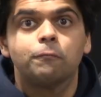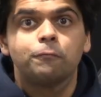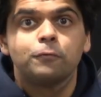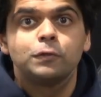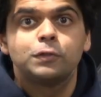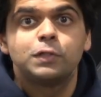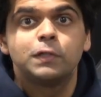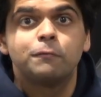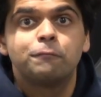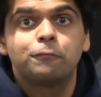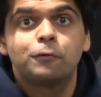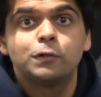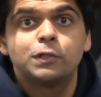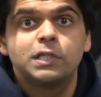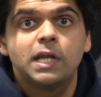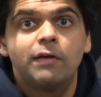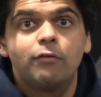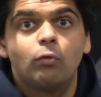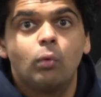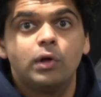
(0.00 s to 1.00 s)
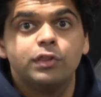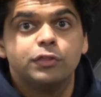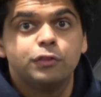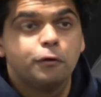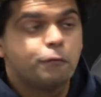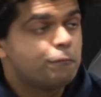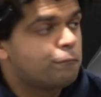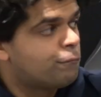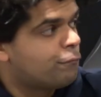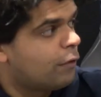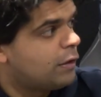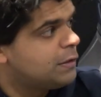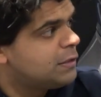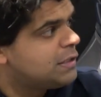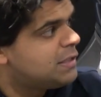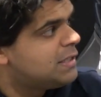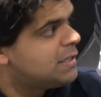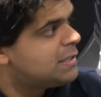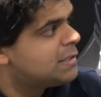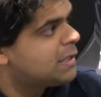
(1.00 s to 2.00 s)
first thing first, everyone, the
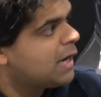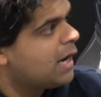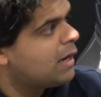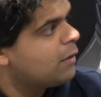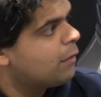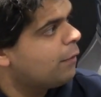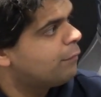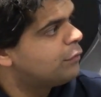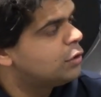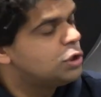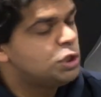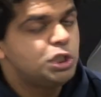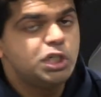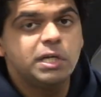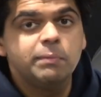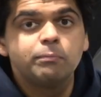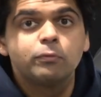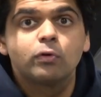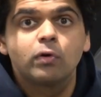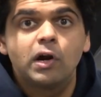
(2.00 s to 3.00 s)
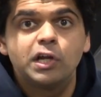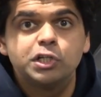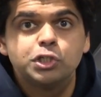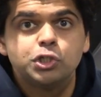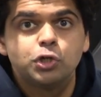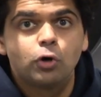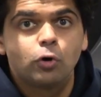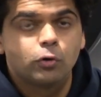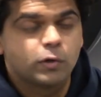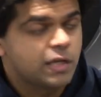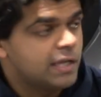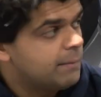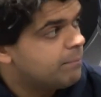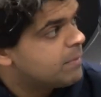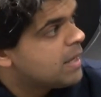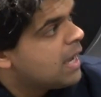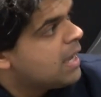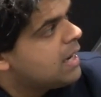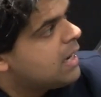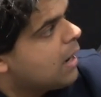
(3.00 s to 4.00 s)
front design of the Jeep Grand Cherokee.
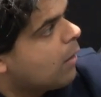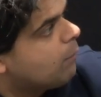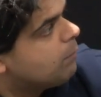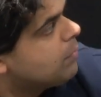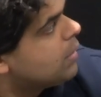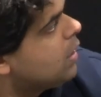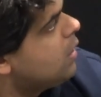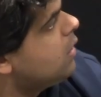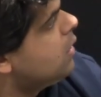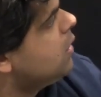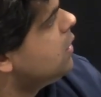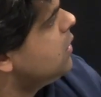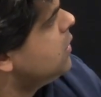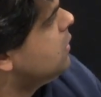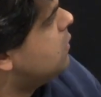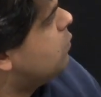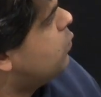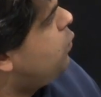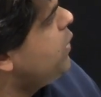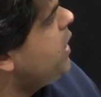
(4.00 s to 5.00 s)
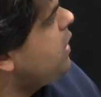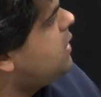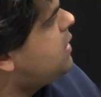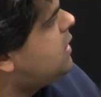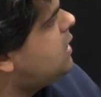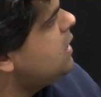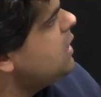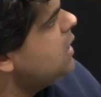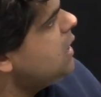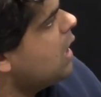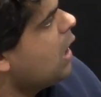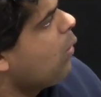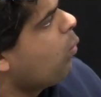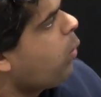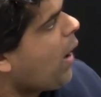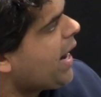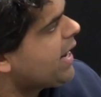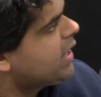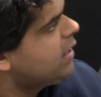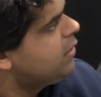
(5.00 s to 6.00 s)
Now, we see a
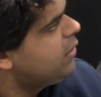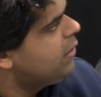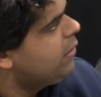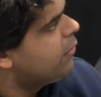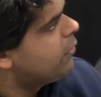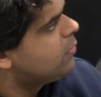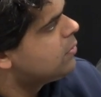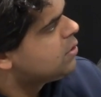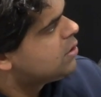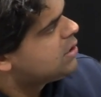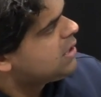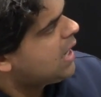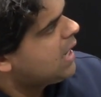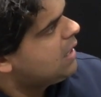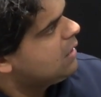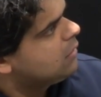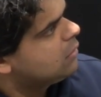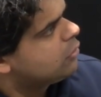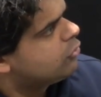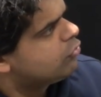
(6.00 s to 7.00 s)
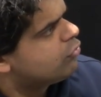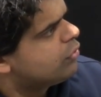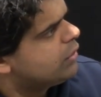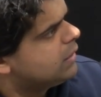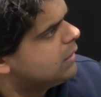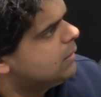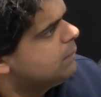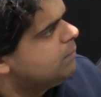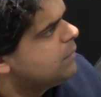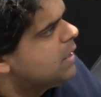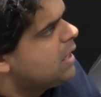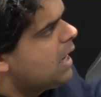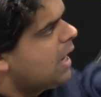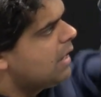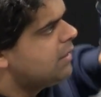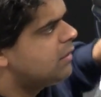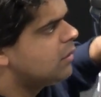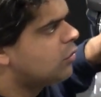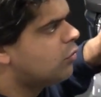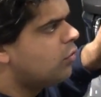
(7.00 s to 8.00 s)
Wagoneer-style grille,
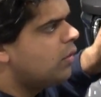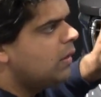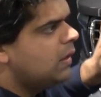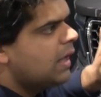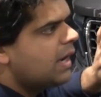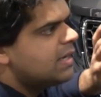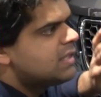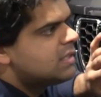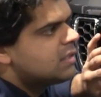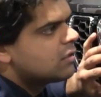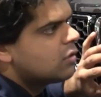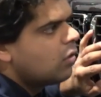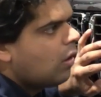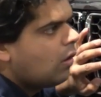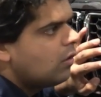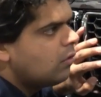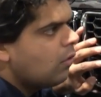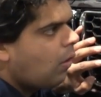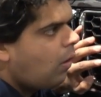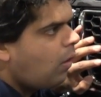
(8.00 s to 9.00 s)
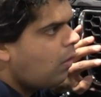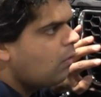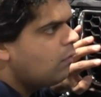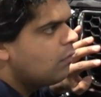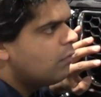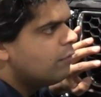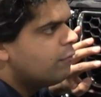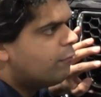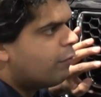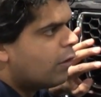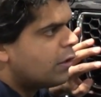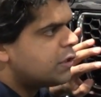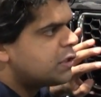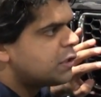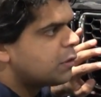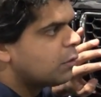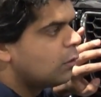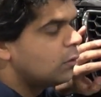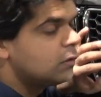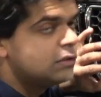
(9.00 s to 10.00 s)
and the grille has gone all
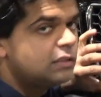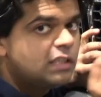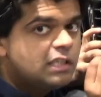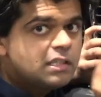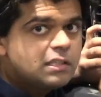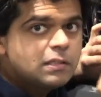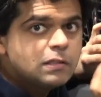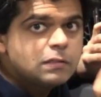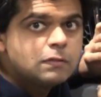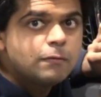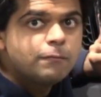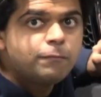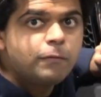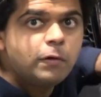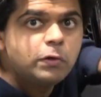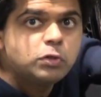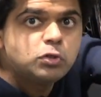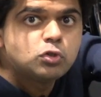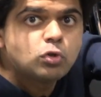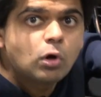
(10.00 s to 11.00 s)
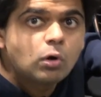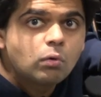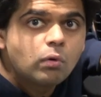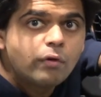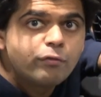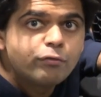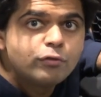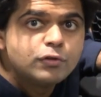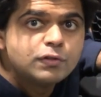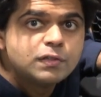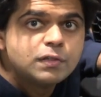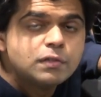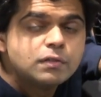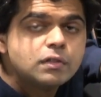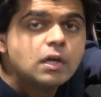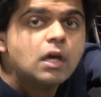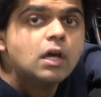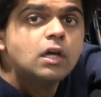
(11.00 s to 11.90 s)
vertical. This is a very strong references